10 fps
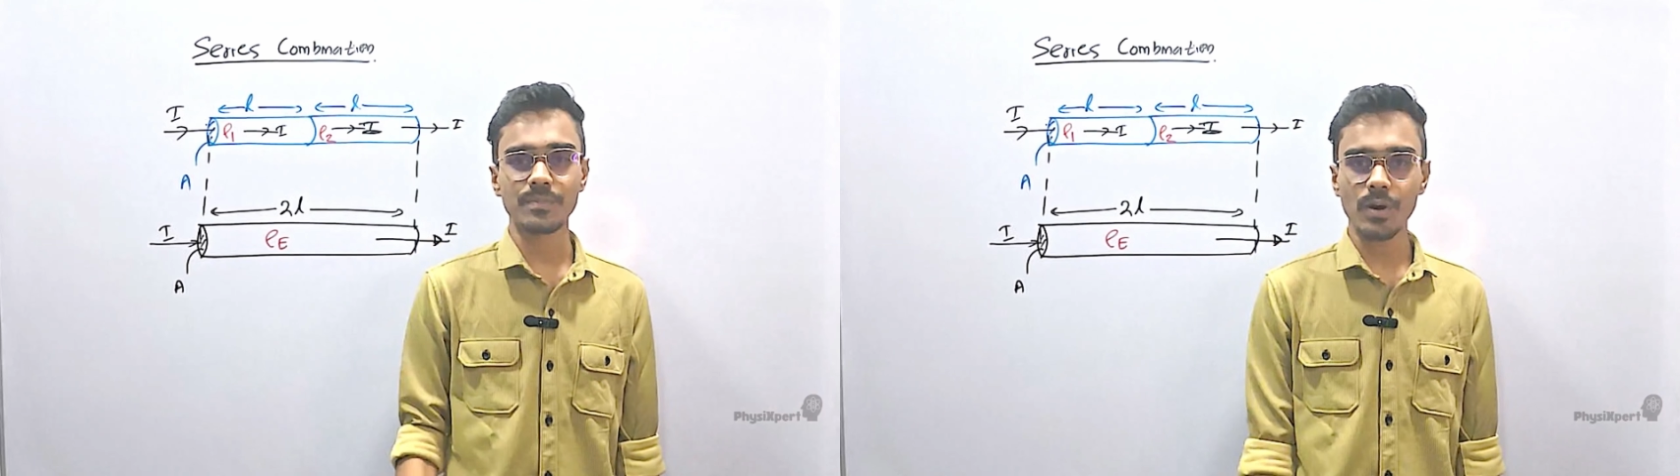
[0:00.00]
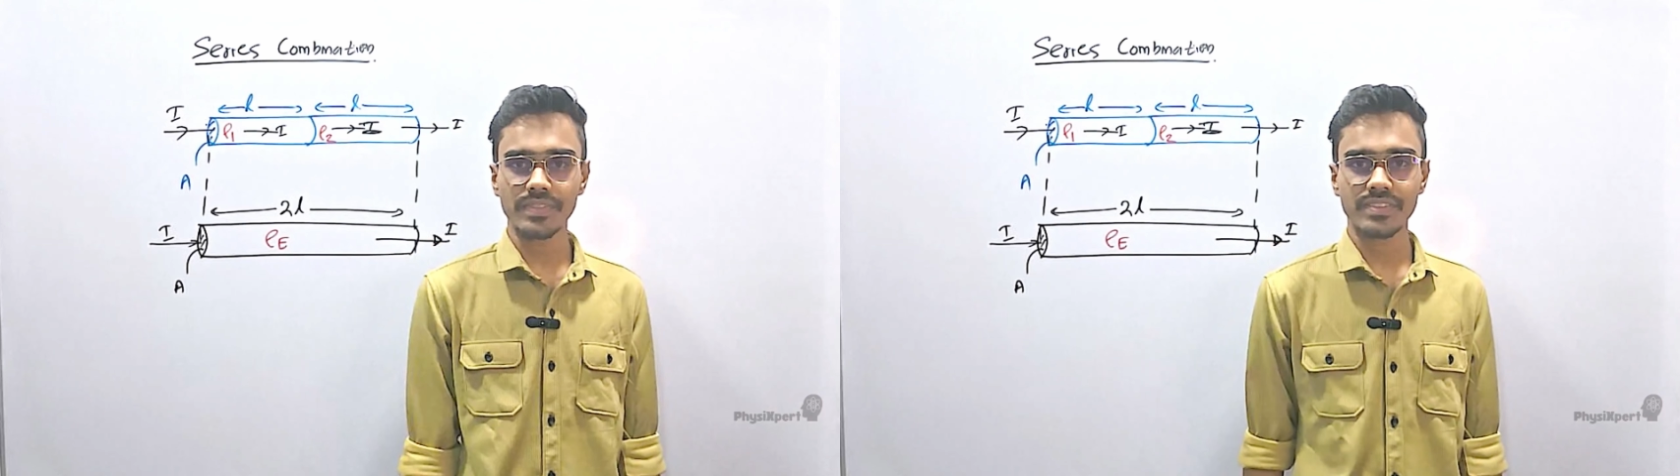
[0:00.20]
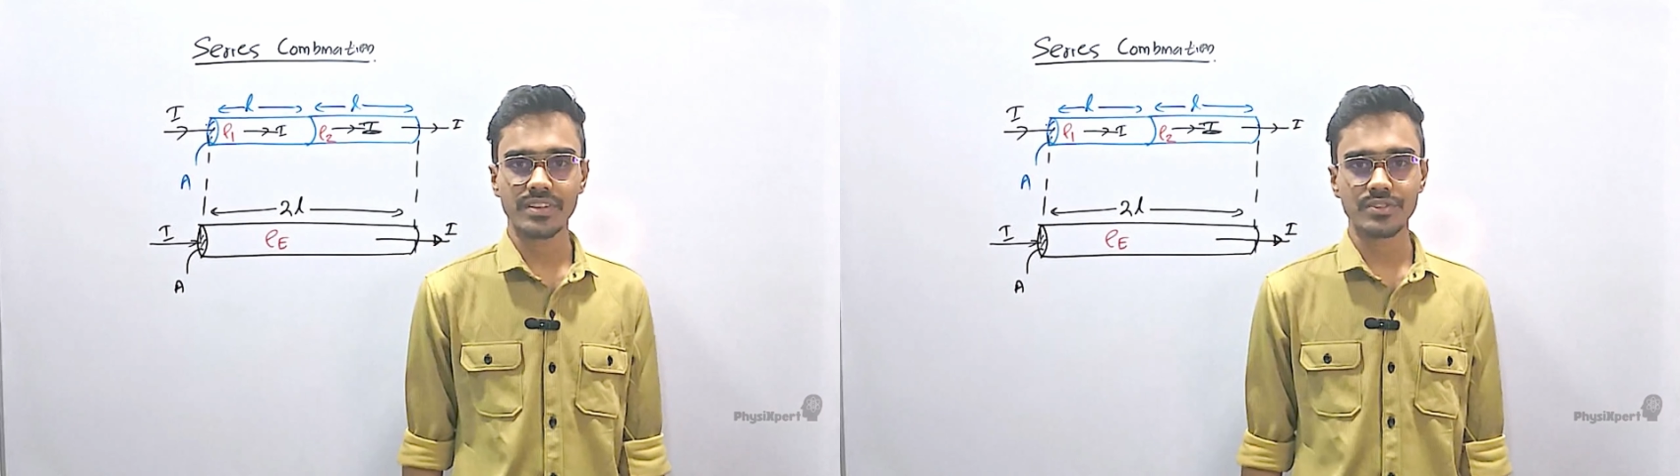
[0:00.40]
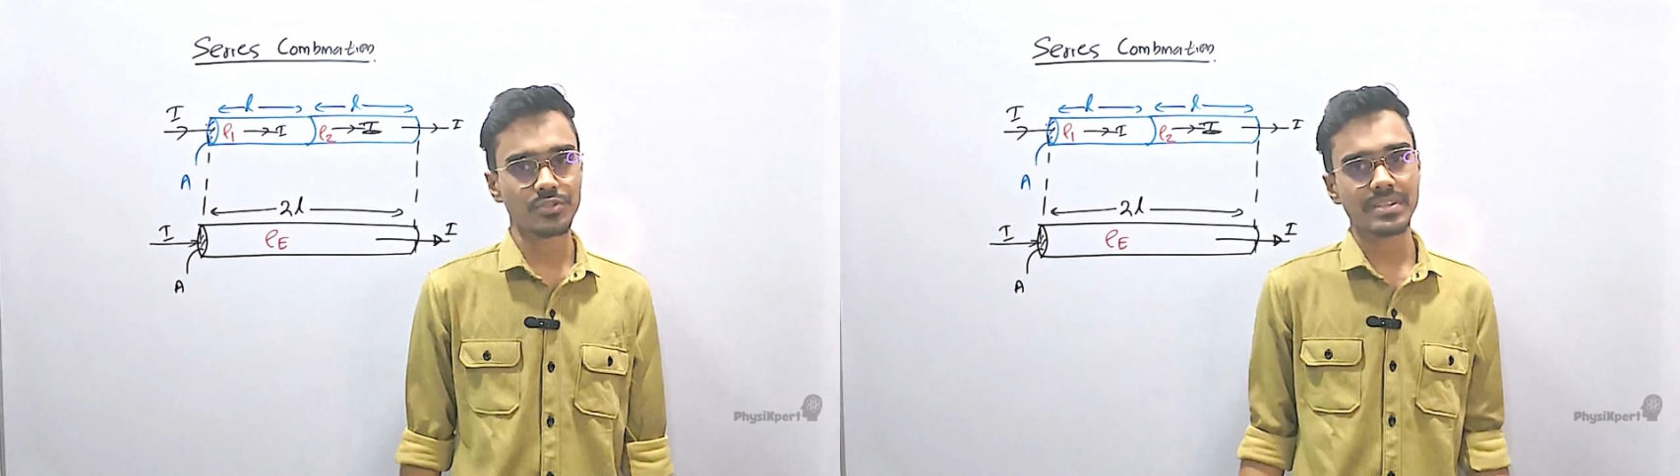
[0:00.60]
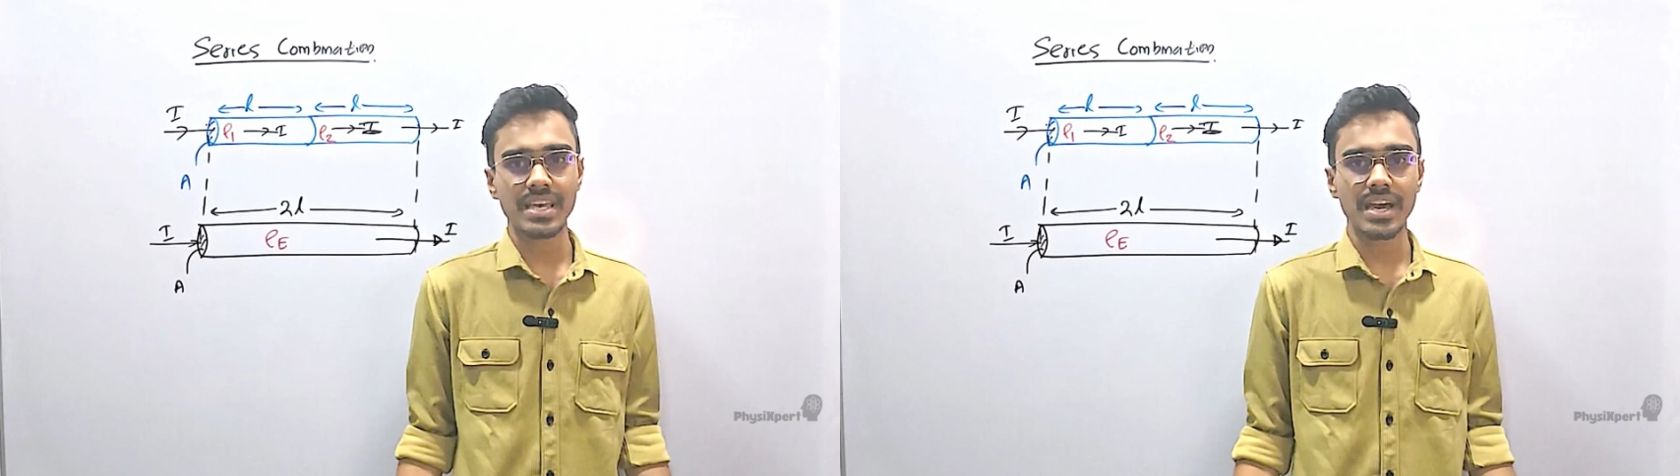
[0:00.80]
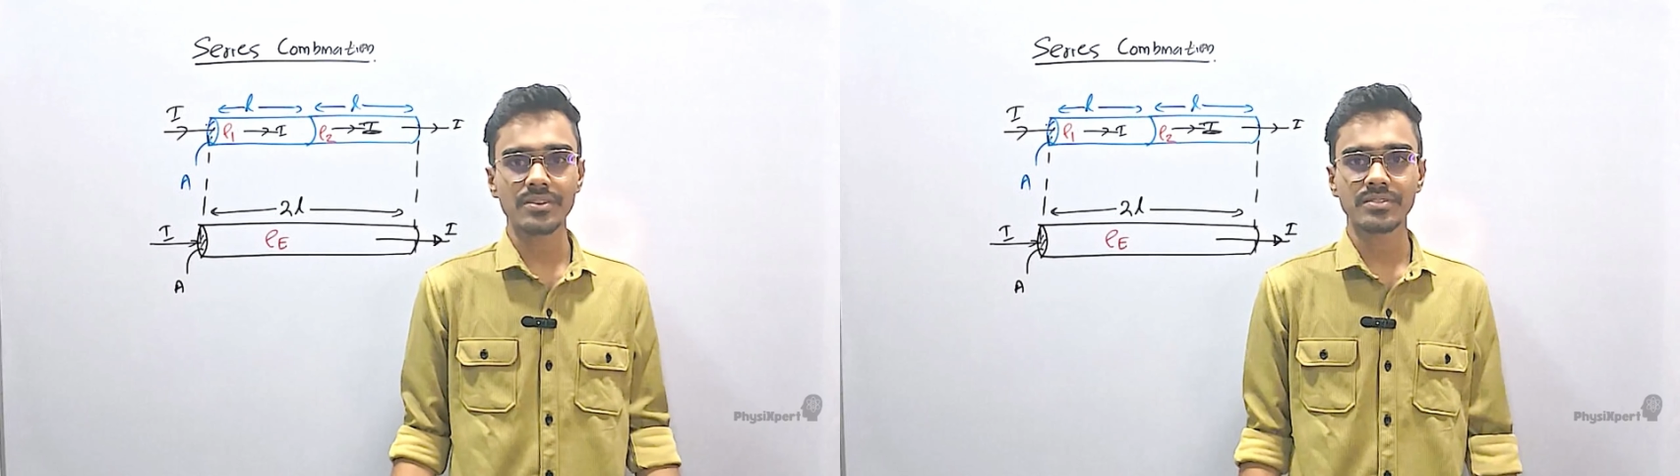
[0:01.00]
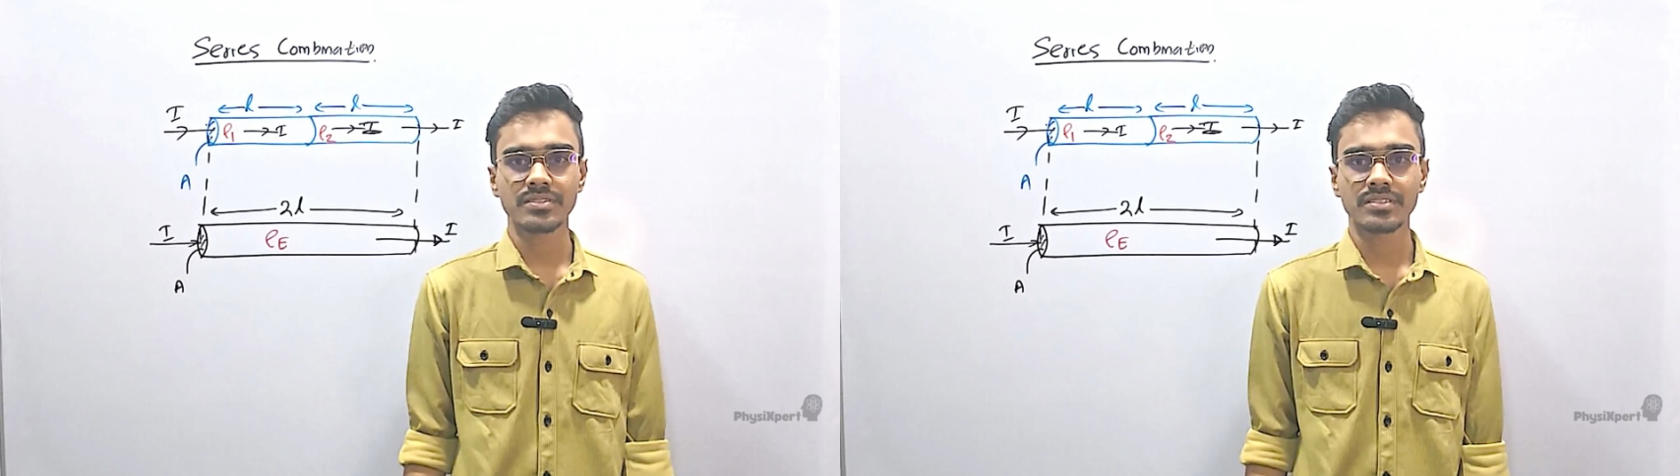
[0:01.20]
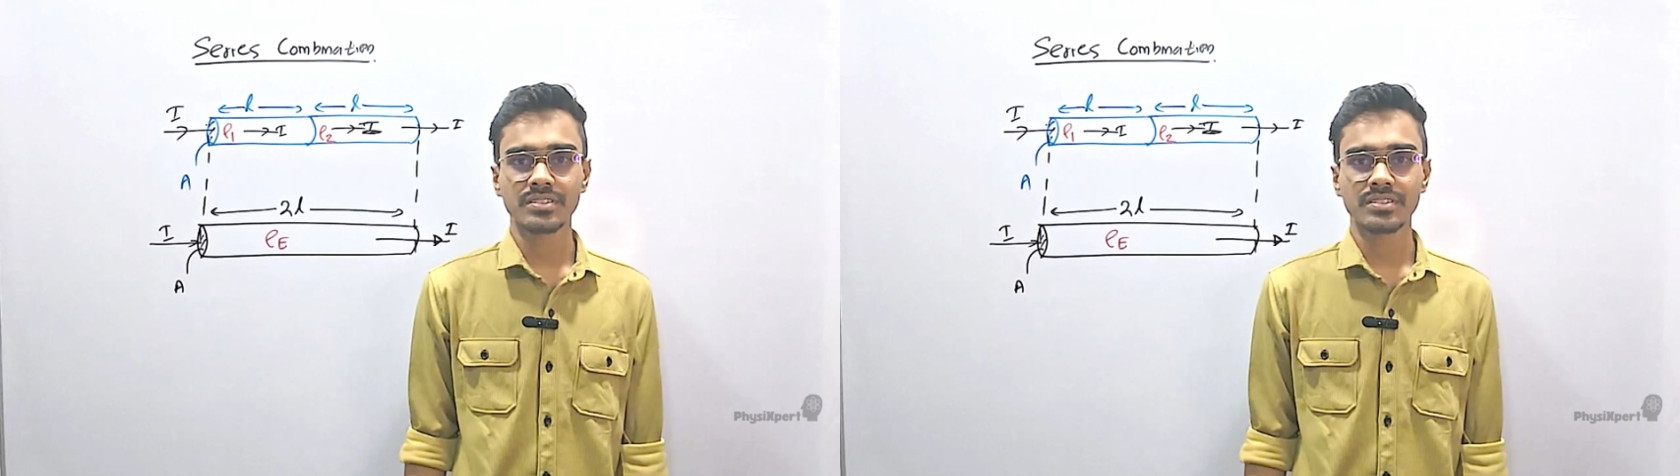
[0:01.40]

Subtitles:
both should be there,